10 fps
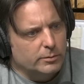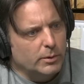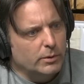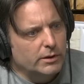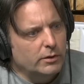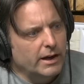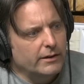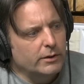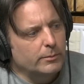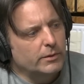But when you
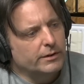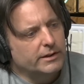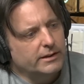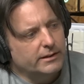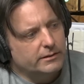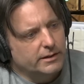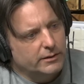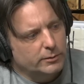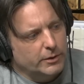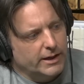have him, the thing that's
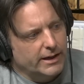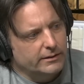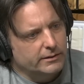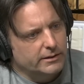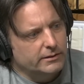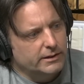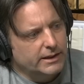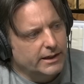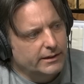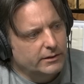nice about Addison is he
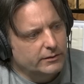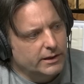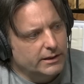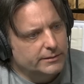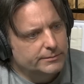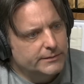kind of,